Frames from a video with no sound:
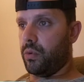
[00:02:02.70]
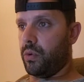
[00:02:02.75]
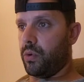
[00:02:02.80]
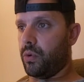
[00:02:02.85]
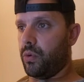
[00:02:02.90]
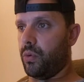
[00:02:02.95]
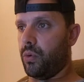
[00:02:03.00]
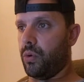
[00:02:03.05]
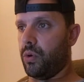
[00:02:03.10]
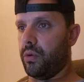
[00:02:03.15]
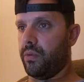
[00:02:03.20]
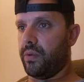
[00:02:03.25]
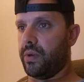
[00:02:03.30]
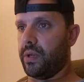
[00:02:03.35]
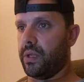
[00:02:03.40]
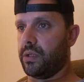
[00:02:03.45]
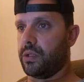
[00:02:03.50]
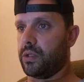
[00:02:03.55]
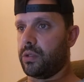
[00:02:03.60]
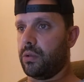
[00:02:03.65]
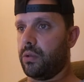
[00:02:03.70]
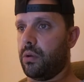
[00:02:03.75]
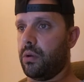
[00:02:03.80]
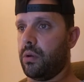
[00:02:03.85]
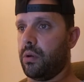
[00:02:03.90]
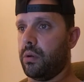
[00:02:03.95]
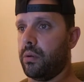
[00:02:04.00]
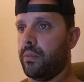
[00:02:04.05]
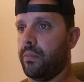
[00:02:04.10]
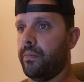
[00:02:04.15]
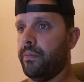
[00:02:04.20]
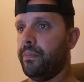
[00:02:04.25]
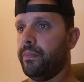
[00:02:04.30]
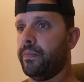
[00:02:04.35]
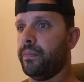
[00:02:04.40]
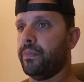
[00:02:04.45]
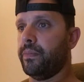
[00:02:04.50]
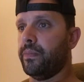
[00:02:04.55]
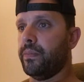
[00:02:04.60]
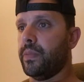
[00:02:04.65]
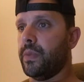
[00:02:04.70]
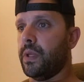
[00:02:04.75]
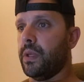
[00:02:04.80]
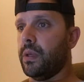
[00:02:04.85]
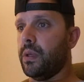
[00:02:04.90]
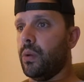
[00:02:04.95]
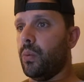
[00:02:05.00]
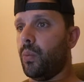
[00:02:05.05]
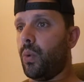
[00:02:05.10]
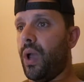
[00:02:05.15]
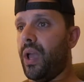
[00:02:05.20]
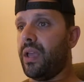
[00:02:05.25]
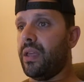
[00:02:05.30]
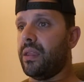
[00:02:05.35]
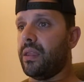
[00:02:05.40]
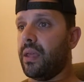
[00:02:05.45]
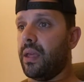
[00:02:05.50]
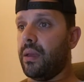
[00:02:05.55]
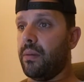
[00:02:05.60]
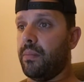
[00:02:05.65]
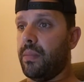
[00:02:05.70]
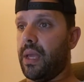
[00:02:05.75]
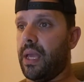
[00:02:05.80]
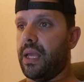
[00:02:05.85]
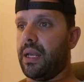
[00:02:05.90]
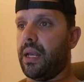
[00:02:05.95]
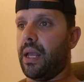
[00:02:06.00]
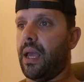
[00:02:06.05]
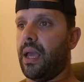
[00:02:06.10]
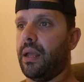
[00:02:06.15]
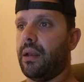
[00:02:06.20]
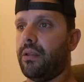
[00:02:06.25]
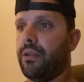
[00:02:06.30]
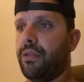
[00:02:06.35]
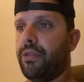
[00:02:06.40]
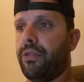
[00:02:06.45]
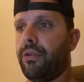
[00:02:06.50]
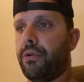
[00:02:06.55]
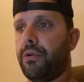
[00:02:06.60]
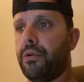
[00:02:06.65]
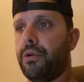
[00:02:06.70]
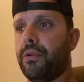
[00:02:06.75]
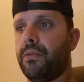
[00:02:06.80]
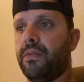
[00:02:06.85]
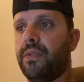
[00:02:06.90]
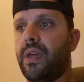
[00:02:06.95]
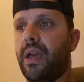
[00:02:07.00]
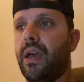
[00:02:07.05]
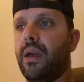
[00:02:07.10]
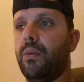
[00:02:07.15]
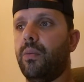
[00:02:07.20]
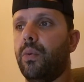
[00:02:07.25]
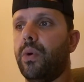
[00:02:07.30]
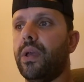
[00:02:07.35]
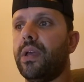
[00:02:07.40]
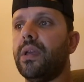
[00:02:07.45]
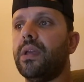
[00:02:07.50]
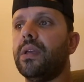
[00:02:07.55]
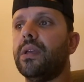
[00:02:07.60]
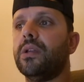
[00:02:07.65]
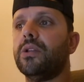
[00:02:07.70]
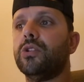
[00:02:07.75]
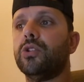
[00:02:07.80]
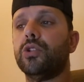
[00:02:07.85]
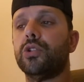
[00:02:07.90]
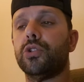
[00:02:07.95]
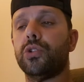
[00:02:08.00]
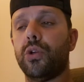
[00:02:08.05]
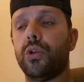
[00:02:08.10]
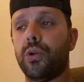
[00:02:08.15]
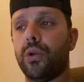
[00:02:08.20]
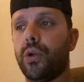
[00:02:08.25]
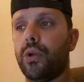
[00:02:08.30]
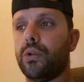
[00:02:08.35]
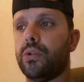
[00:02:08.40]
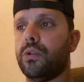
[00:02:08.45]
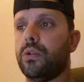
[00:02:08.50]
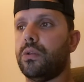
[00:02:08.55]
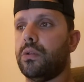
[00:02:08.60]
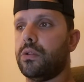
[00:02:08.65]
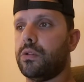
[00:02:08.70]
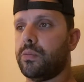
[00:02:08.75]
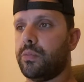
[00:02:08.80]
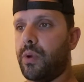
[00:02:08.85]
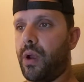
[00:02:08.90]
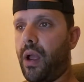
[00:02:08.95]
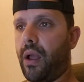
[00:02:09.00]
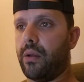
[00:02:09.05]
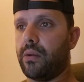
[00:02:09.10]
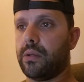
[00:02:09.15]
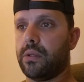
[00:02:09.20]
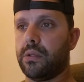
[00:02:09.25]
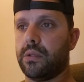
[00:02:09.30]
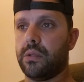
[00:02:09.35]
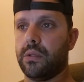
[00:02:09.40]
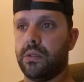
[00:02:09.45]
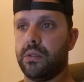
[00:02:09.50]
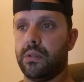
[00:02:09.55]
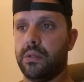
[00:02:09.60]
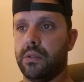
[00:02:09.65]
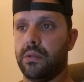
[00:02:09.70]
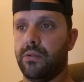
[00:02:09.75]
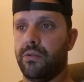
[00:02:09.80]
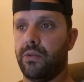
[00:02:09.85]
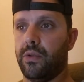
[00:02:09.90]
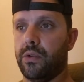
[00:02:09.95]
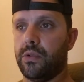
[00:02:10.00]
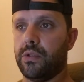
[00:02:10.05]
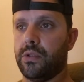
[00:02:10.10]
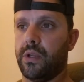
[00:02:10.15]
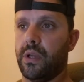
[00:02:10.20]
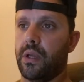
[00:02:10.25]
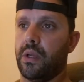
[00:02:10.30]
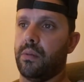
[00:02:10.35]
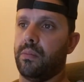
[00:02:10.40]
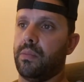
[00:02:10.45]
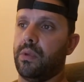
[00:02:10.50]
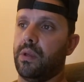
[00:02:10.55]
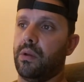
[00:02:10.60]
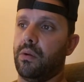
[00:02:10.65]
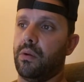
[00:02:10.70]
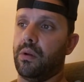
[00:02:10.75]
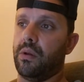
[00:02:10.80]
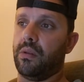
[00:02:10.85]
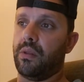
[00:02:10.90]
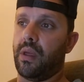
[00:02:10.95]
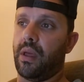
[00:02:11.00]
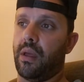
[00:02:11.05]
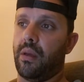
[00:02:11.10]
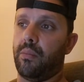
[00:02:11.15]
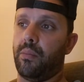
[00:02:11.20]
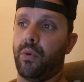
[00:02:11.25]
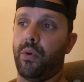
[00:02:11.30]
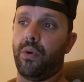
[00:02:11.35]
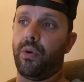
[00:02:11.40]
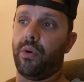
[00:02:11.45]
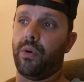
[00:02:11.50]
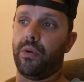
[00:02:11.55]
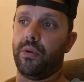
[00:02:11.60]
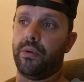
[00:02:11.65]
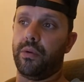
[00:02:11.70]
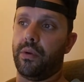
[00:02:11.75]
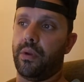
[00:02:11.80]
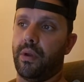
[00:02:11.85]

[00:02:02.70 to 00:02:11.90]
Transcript: they're 1/4 of an inch long. Weigh them and add 1/3 of that weight in sugar to the sprouts. This is the first time hearing that part.